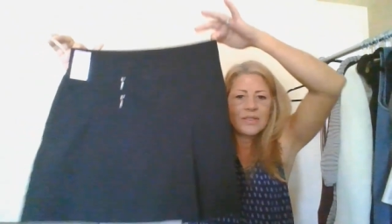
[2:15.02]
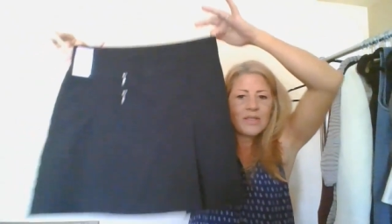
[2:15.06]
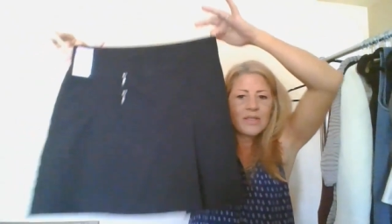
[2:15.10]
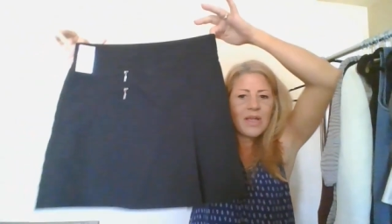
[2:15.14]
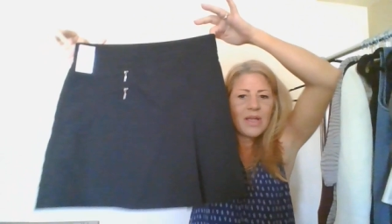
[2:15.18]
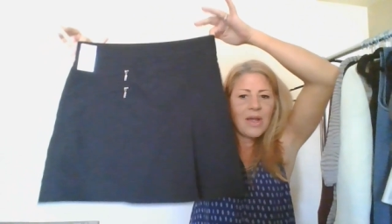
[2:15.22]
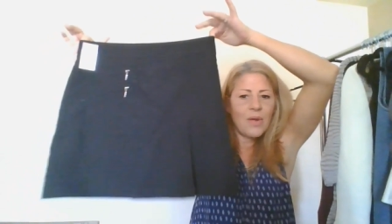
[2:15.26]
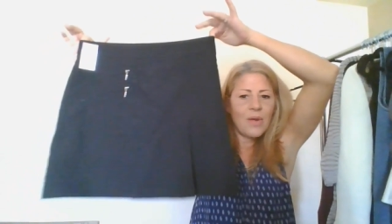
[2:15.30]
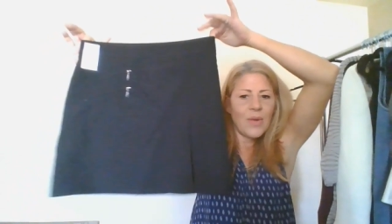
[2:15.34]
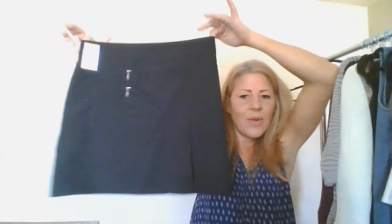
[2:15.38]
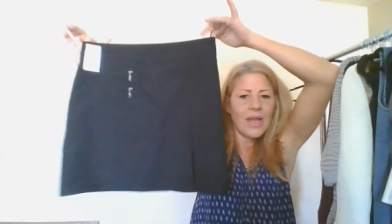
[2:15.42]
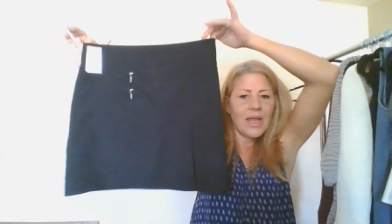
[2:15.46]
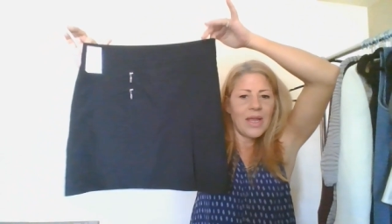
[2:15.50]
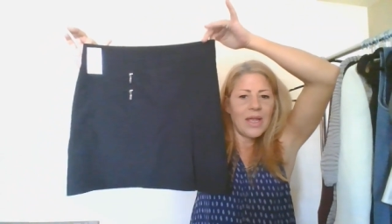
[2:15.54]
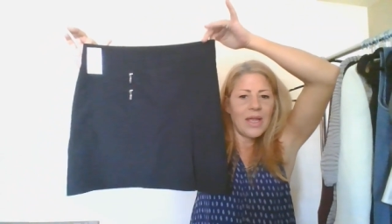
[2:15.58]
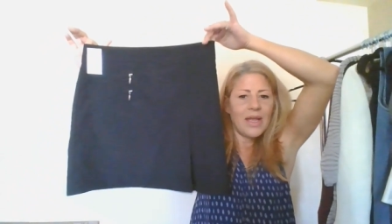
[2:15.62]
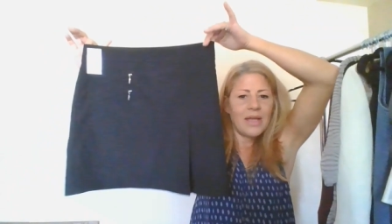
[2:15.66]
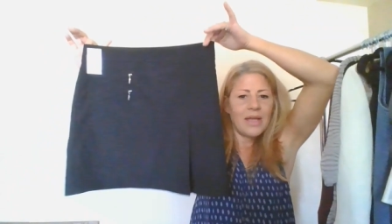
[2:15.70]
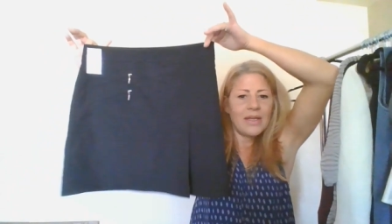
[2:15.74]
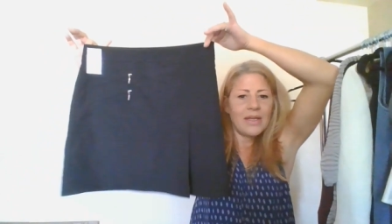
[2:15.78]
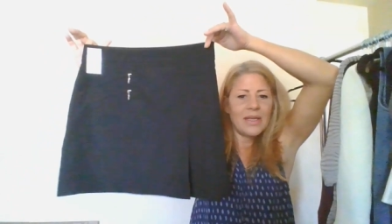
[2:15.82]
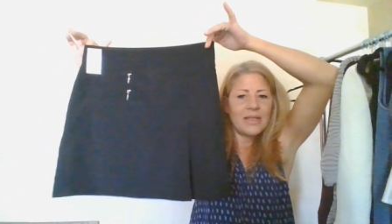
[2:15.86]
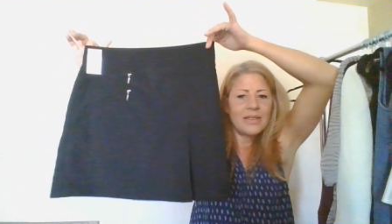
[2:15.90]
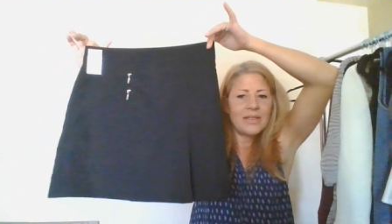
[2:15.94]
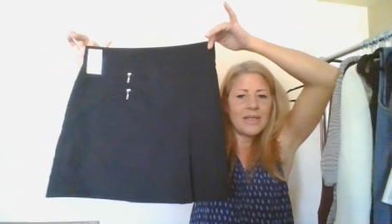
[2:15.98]
So,
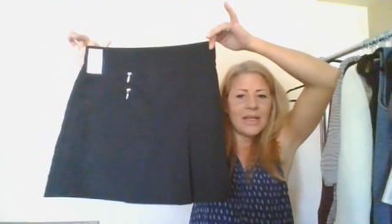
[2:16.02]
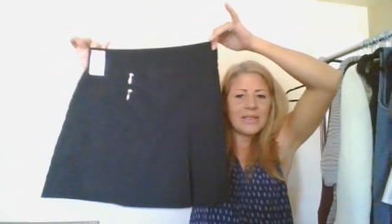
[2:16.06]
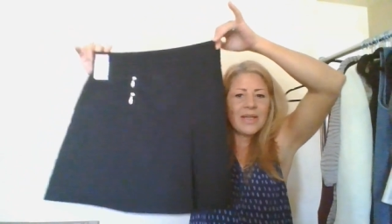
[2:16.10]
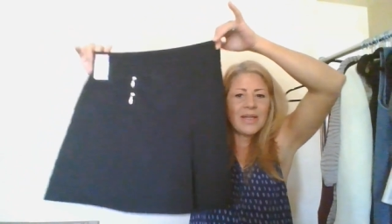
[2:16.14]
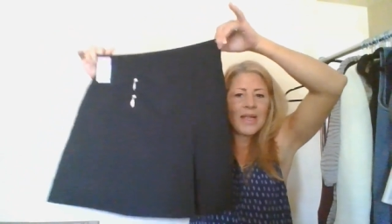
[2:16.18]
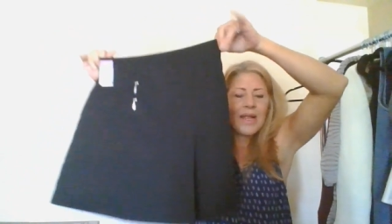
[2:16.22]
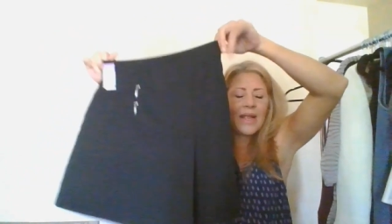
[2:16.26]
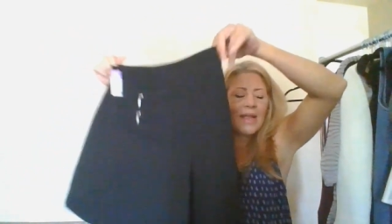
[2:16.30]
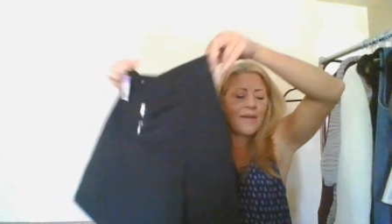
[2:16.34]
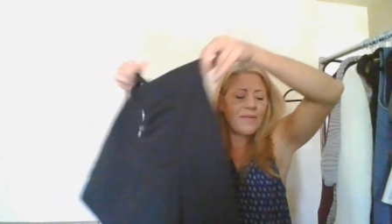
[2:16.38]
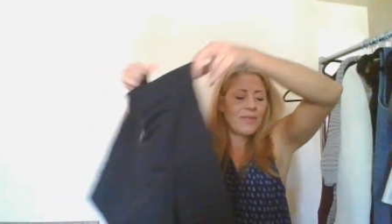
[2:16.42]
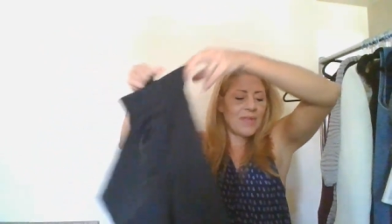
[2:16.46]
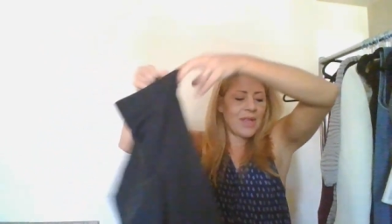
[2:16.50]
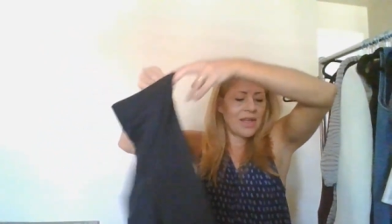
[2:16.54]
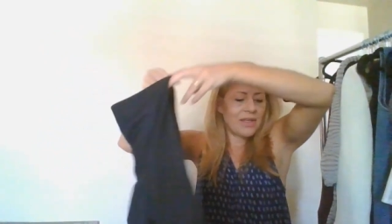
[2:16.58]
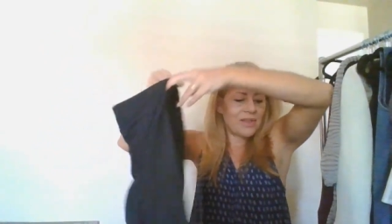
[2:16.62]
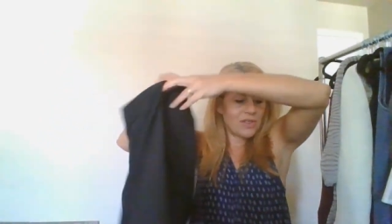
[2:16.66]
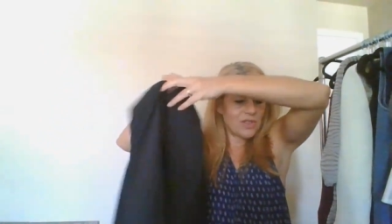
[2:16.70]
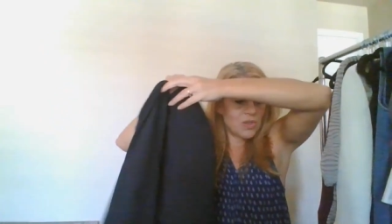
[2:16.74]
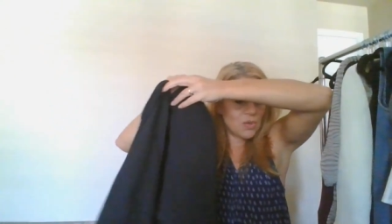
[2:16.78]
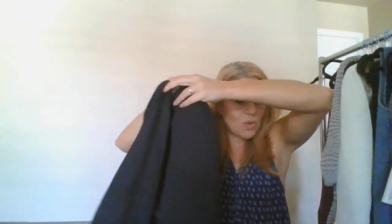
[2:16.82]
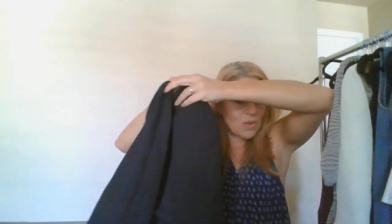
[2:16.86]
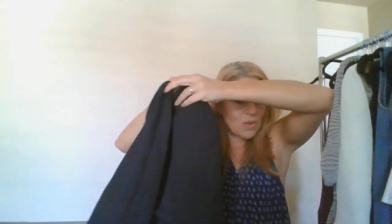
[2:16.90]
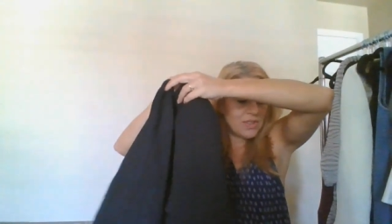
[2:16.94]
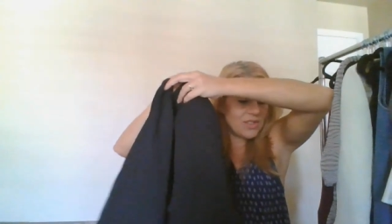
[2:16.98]
and it does not have like
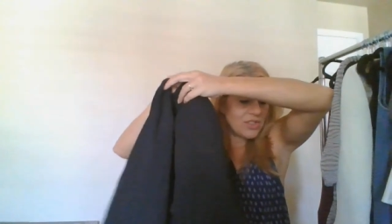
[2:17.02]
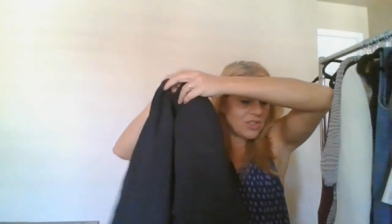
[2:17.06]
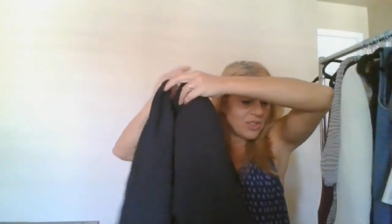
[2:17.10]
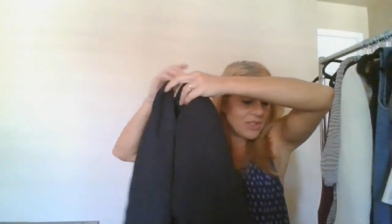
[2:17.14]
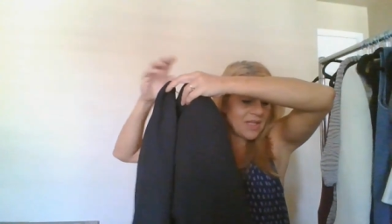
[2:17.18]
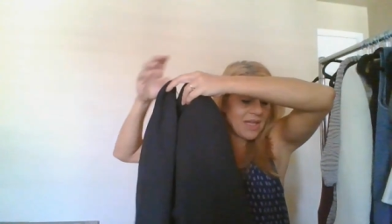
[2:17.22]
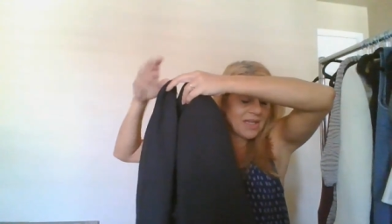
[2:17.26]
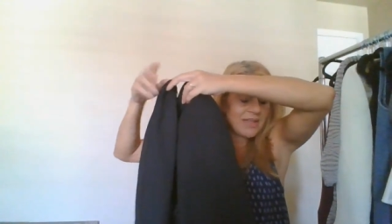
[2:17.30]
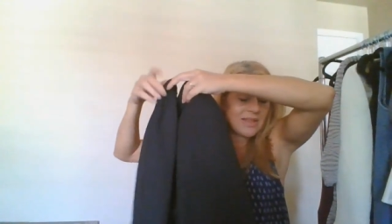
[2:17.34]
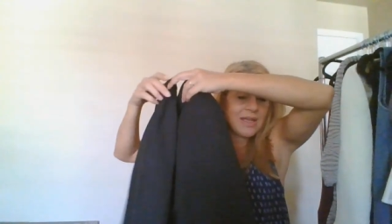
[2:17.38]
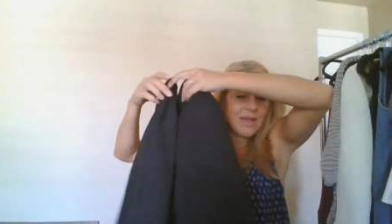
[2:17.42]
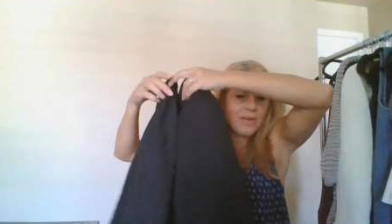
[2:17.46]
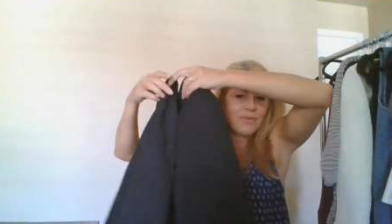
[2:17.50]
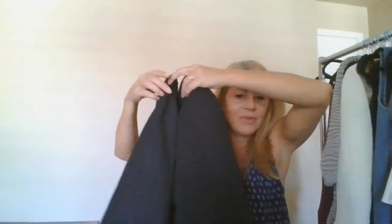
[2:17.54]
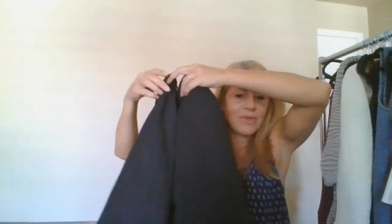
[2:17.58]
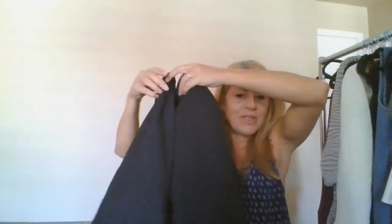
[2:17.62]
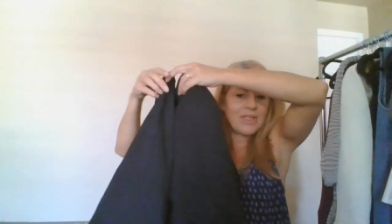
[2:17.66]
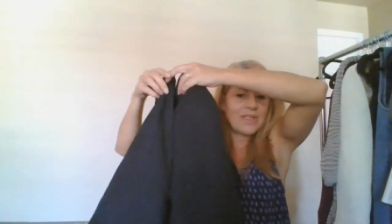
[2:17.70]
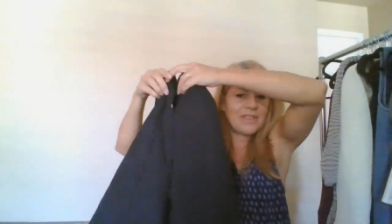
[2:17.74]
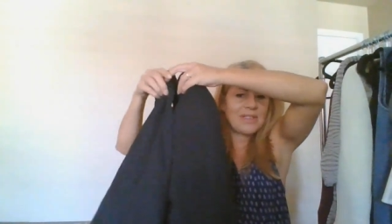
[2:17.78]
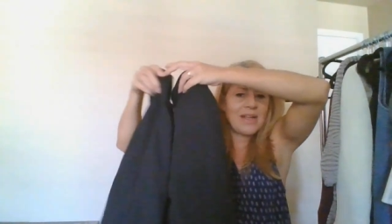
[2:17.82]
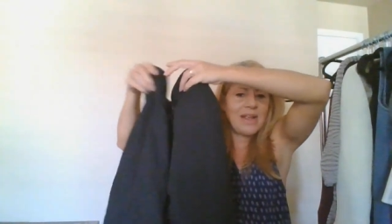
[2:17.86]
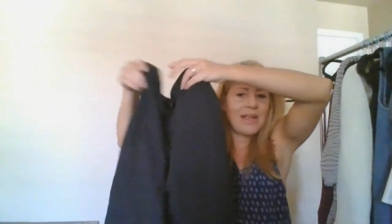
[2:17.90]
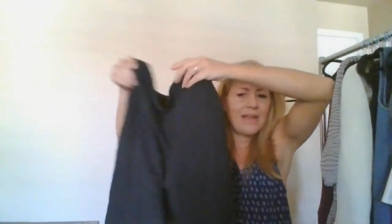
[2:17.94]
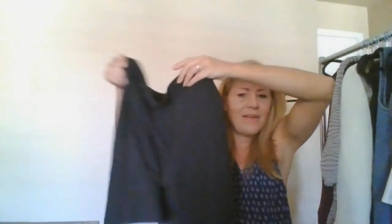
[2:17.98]
the shorts, just like that one.
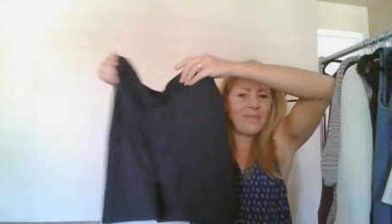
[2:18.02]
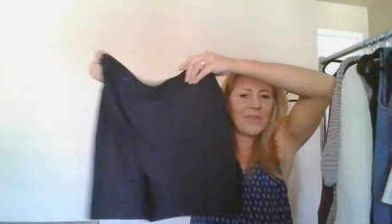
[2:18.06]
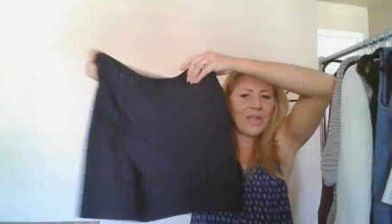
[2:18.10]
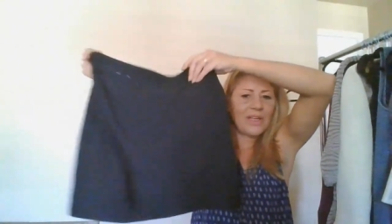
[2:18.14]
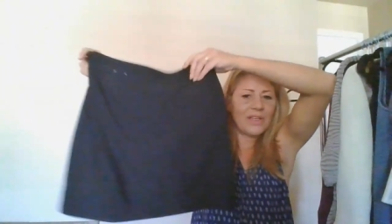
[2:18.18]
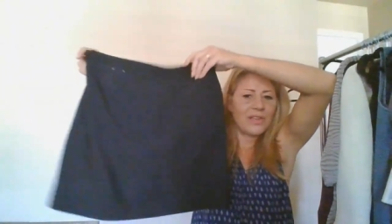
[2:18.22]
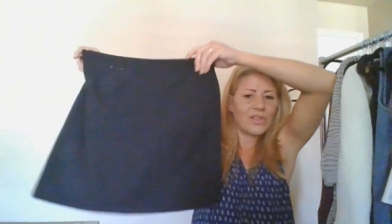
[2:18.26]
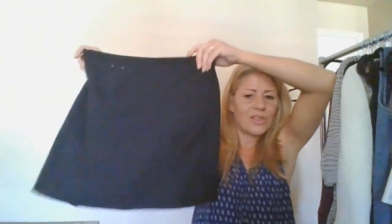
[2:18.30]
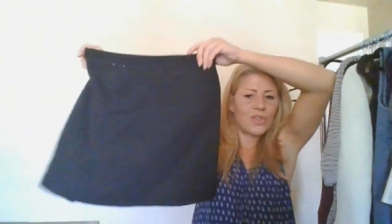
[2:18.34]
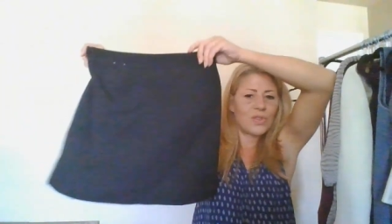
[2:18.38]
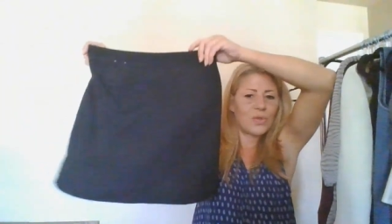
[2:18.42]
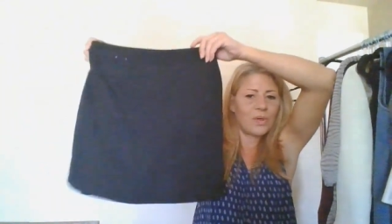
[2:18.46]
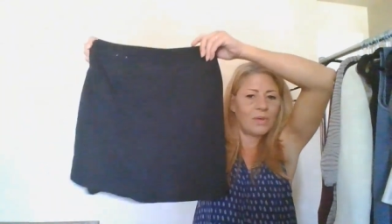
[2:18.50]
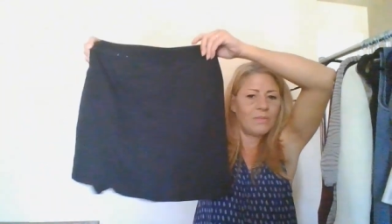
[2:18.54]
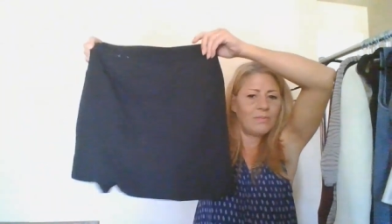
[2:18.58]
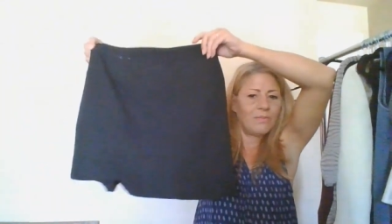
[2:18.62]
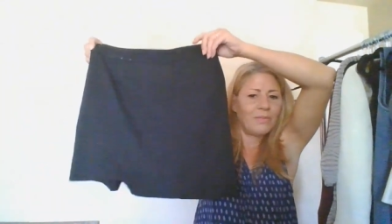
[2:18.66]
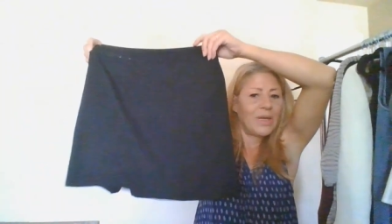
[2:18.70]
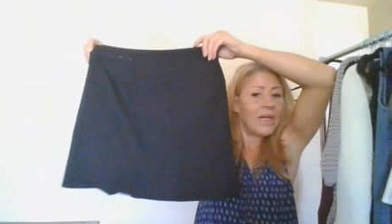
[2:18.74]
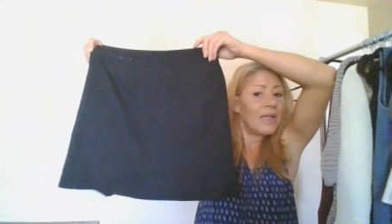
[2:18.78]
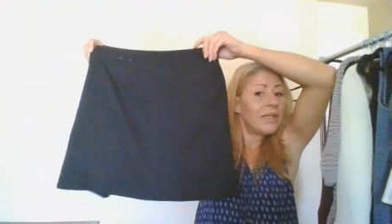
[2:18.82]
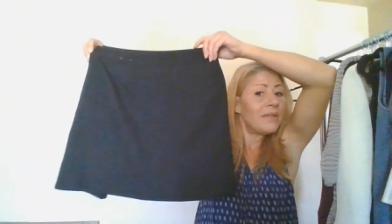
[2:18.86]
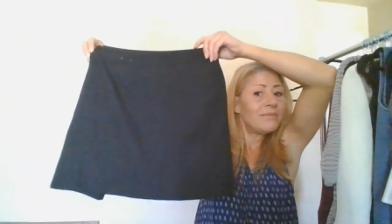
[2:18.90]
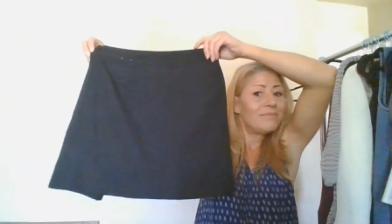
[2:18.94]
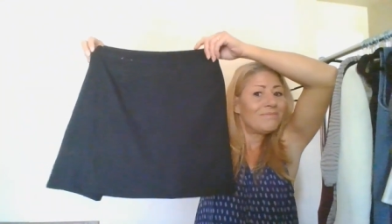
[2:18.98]
Does not have like the short
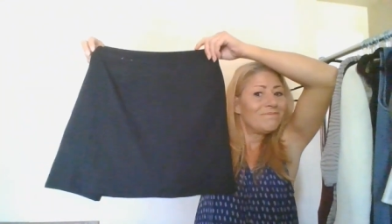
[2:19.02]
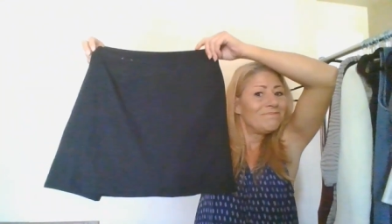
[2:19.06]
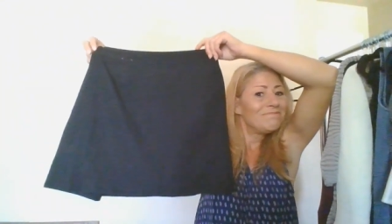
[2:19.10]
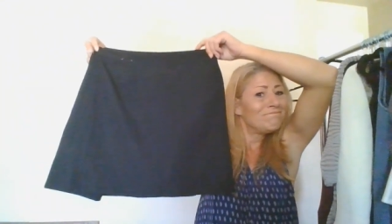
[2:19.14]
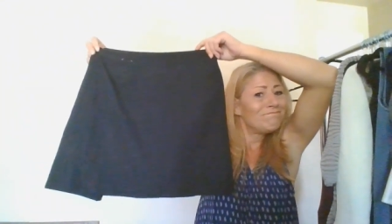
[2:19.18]
butt.